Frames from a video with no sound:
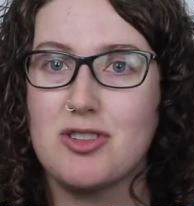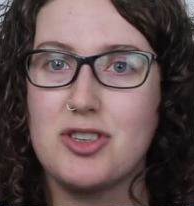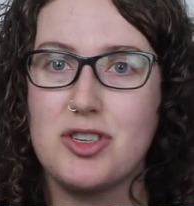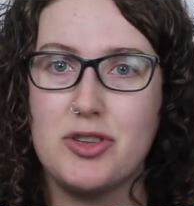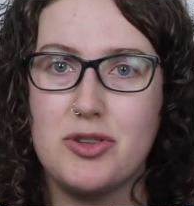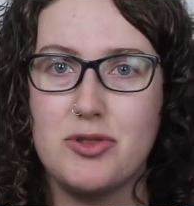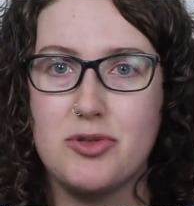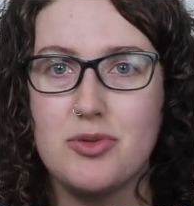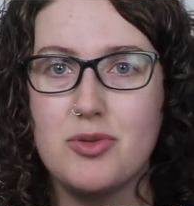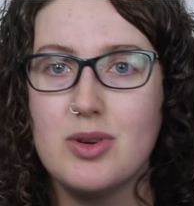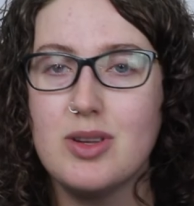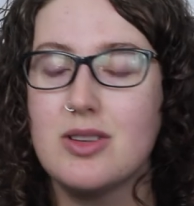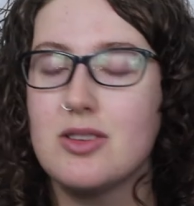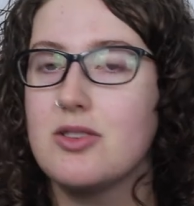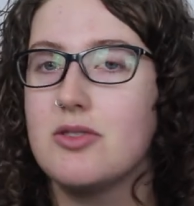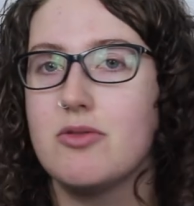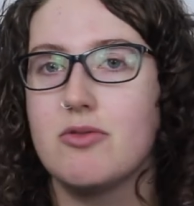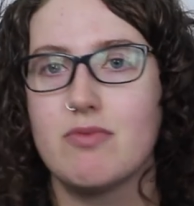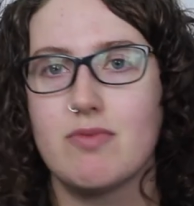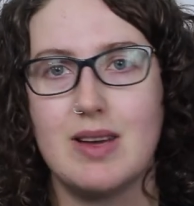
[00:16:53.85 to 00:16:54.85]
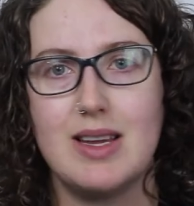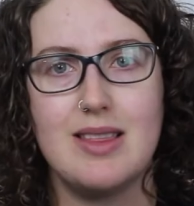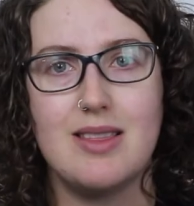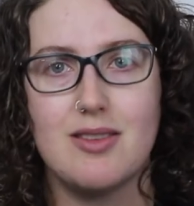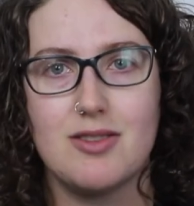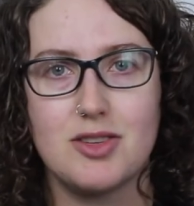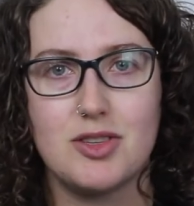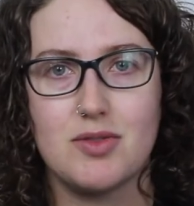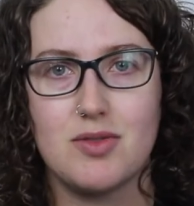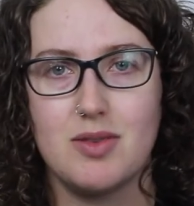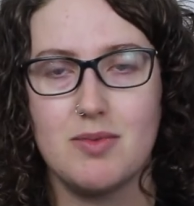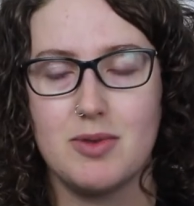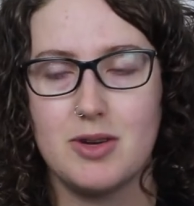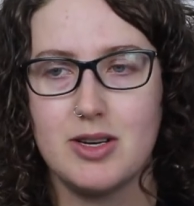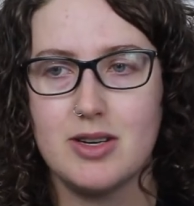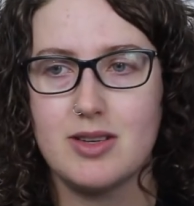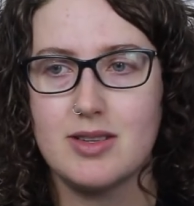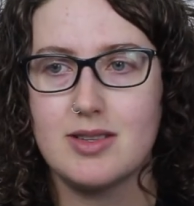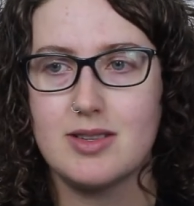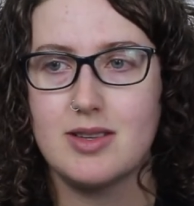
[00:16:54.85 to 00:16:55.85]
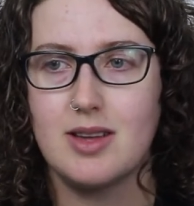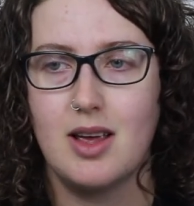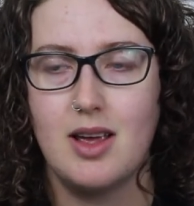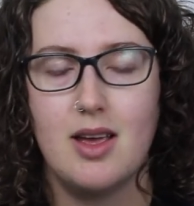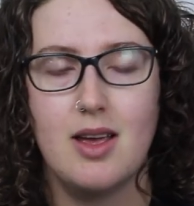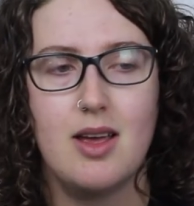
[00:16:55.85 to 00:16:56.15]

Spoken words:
two to read those three books.